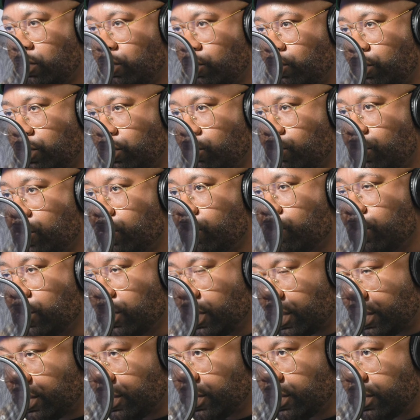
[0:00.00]
with real
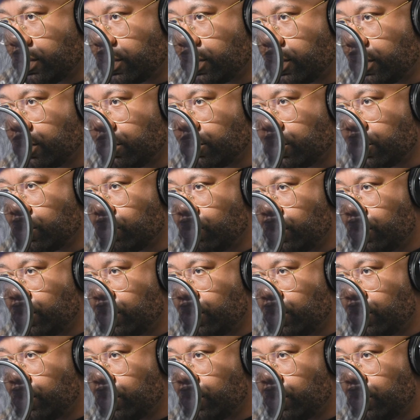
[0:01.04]
relationships.